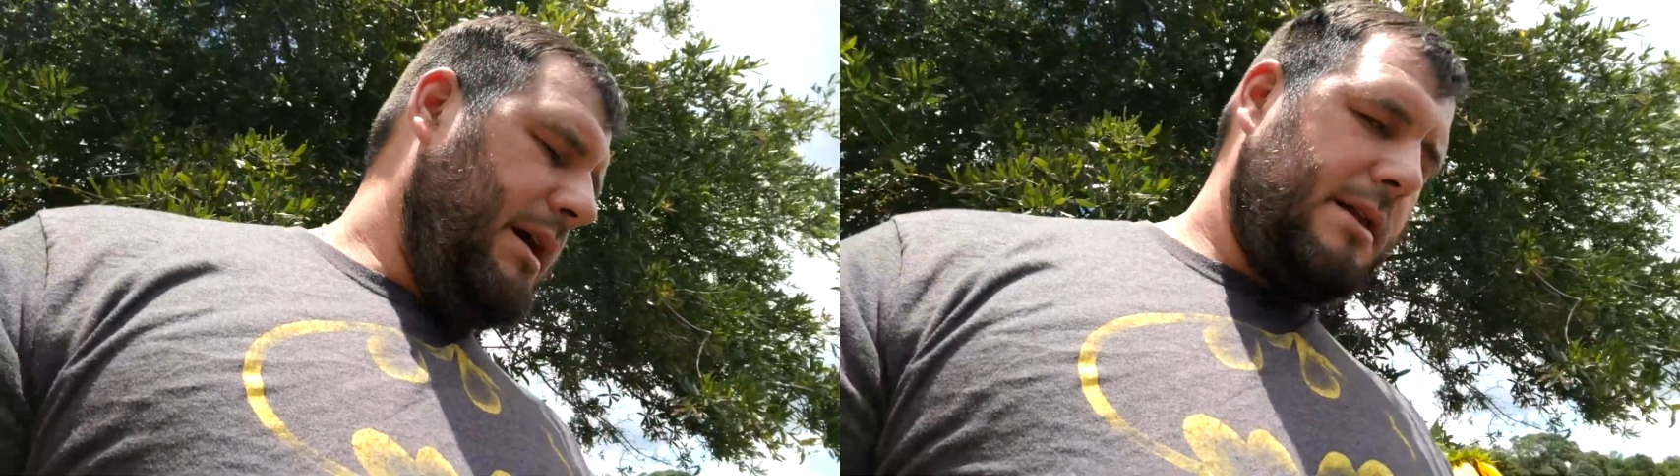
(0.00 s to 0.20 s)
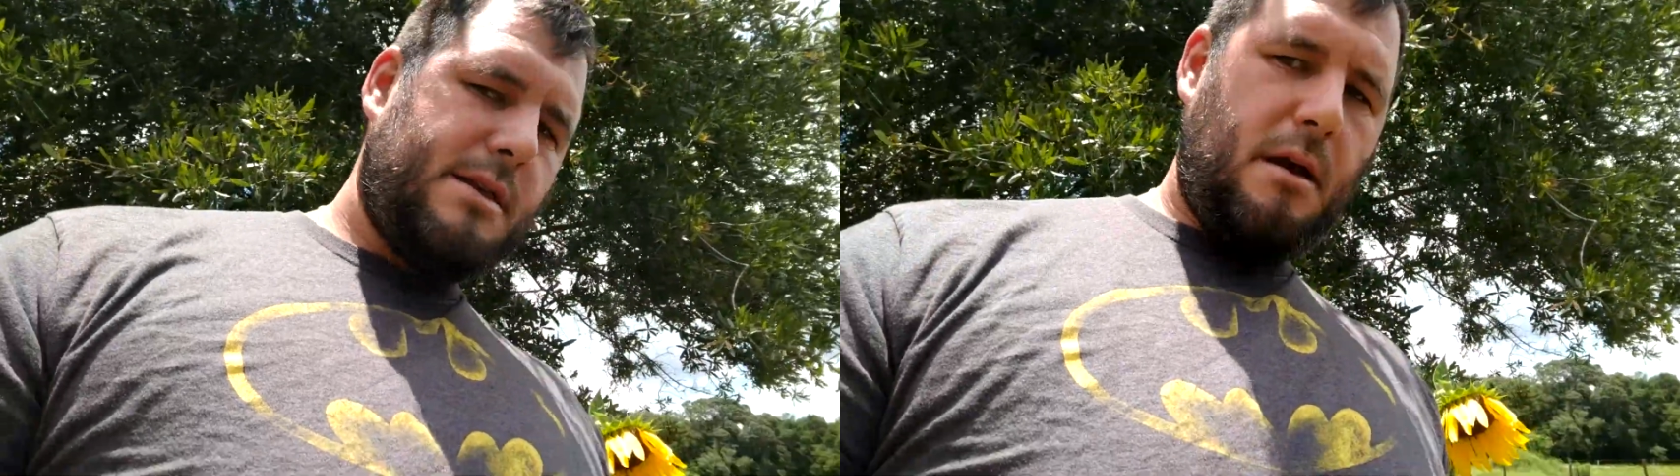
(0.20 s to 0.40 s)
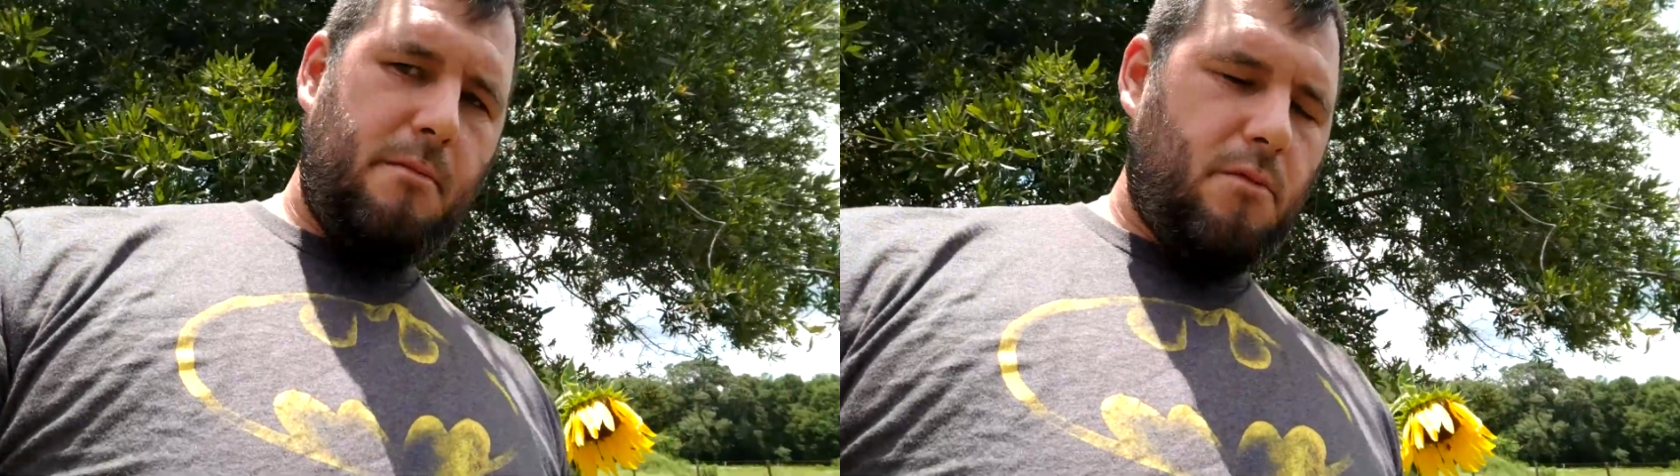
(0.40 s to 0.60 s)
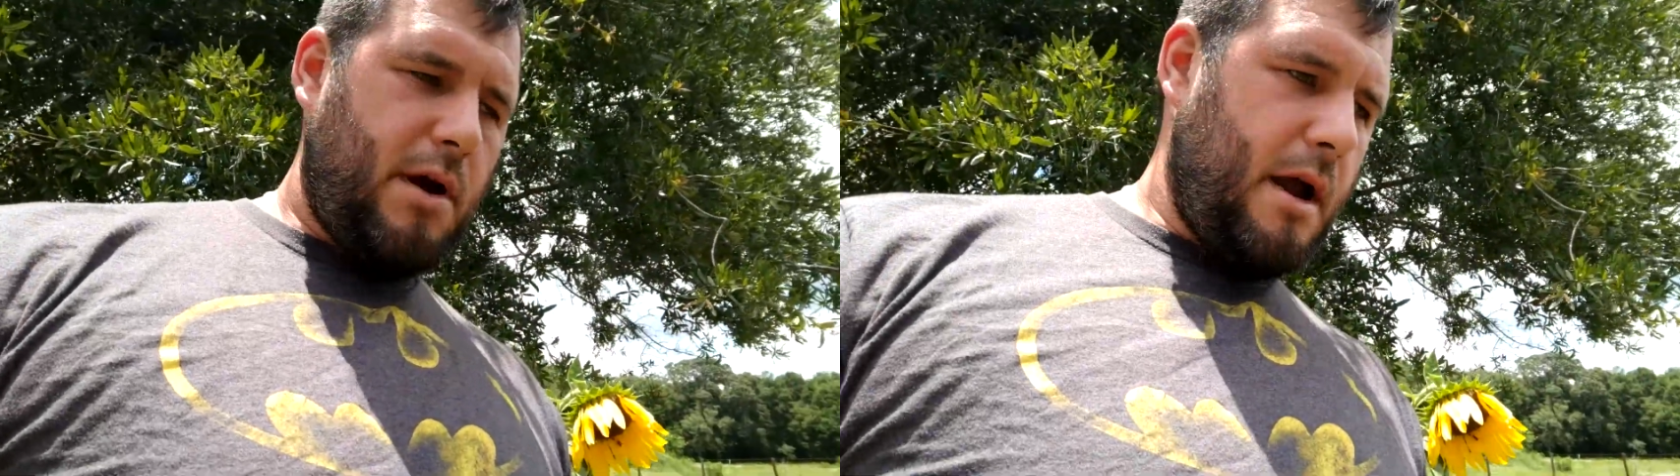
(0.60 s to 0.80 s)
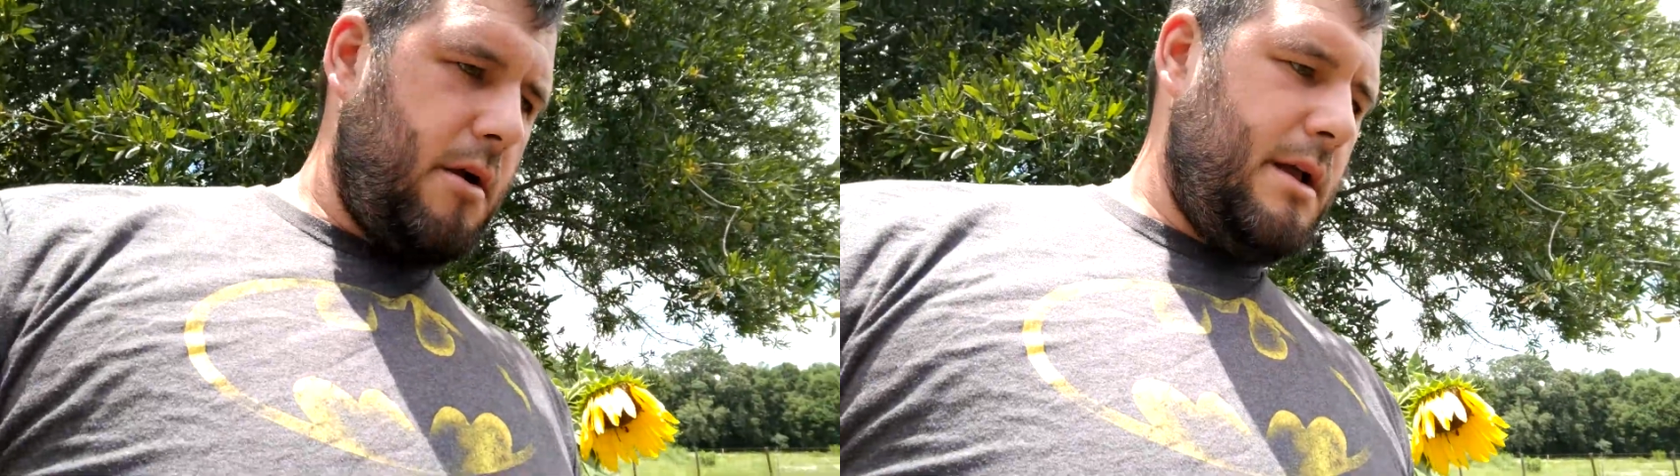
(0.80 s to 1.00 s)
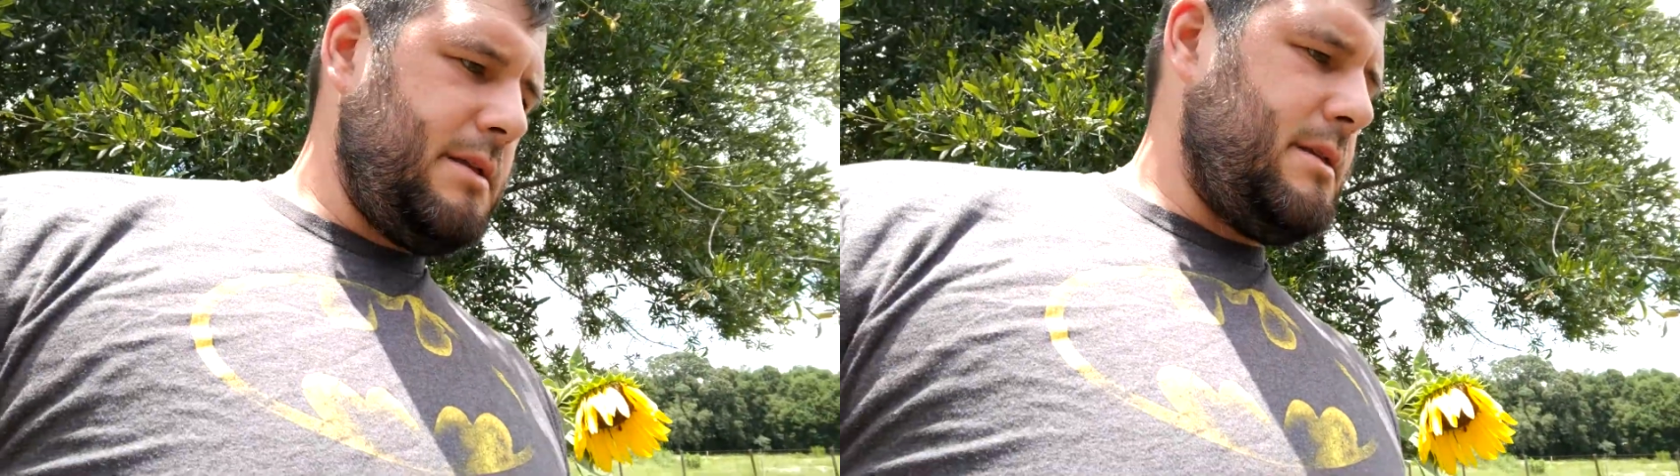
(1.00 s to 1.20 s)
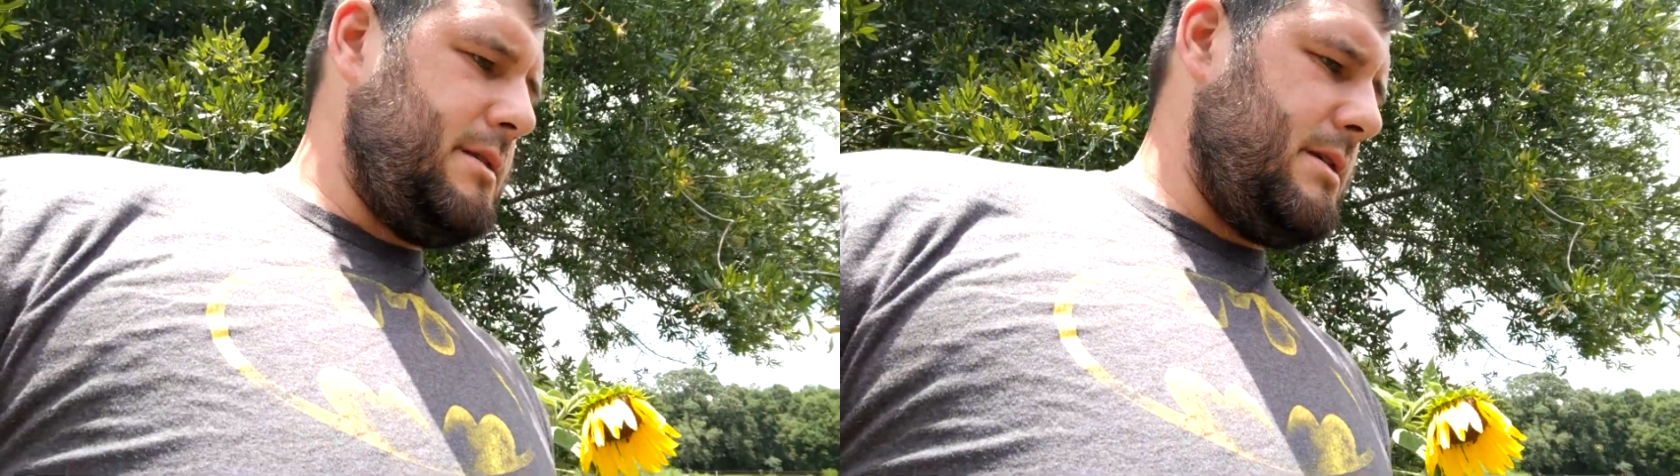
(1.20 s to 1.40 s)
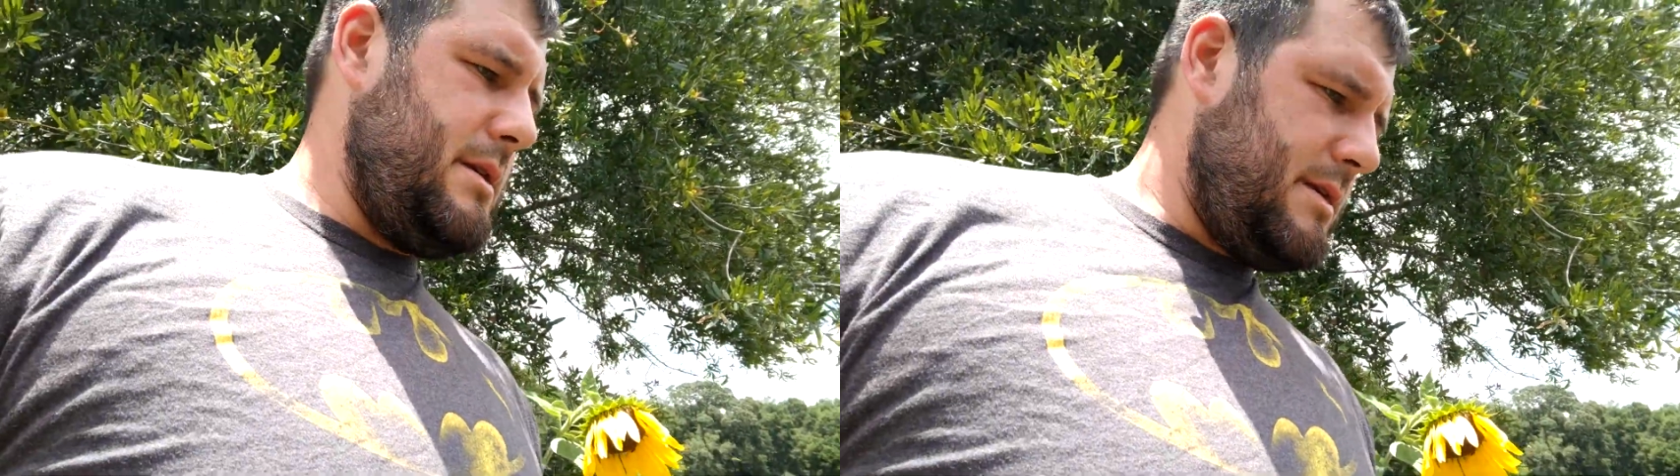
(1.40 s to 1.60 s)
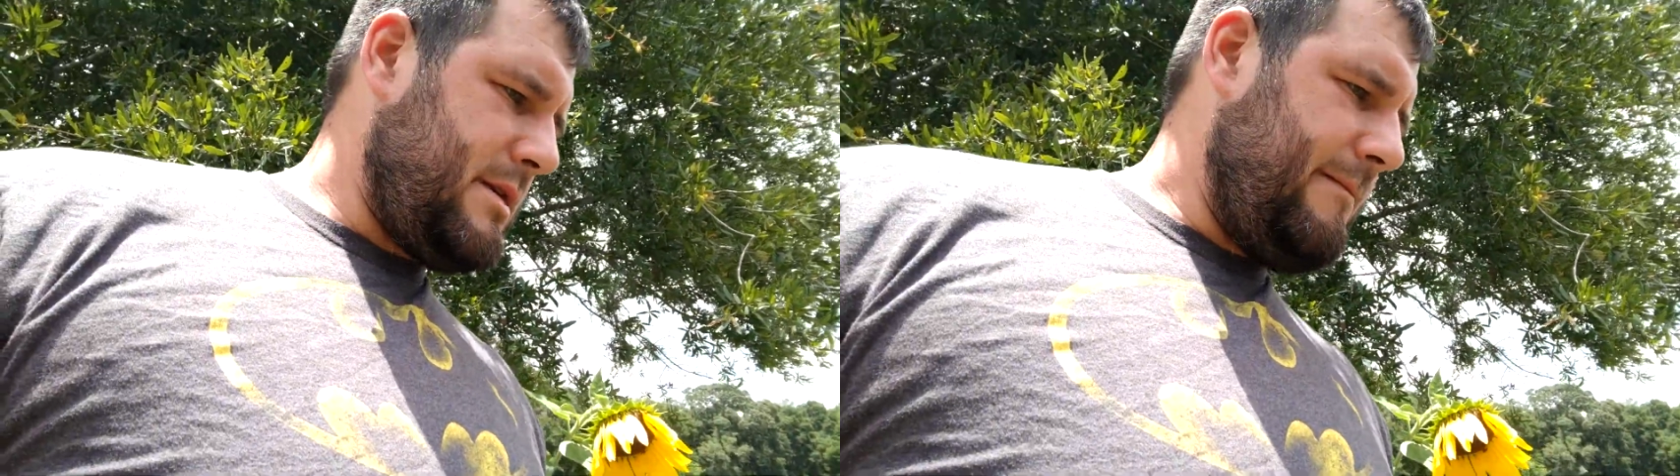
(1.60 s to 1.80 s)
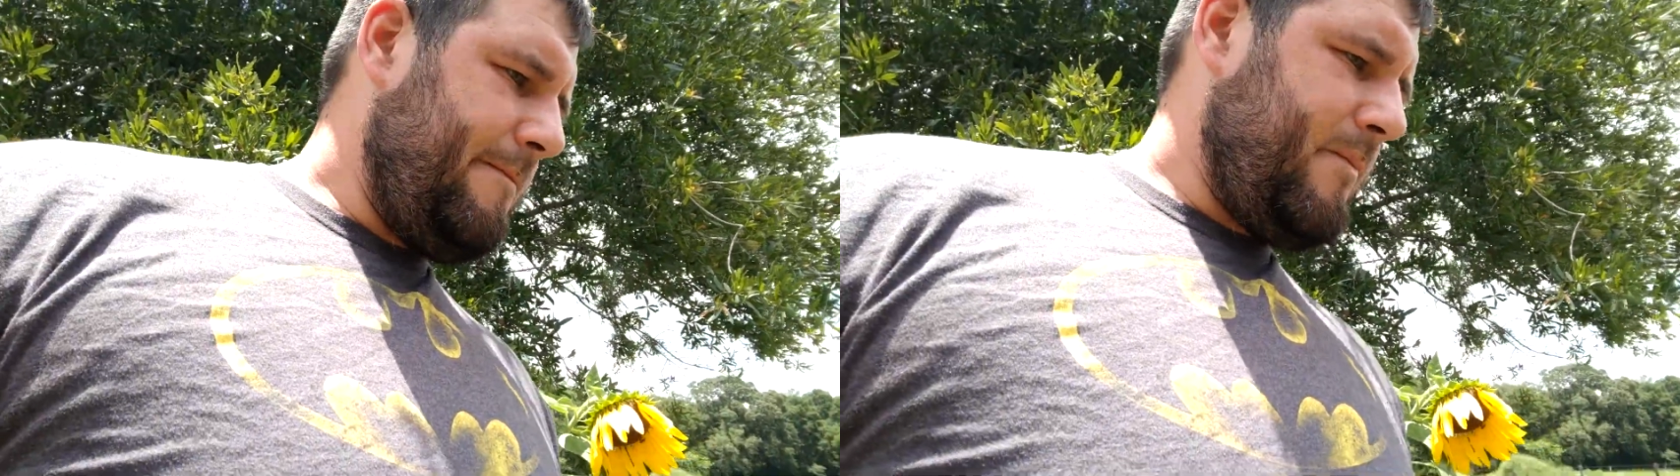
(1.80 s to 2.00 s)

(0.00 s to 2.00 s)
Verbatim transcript: in some rare instances,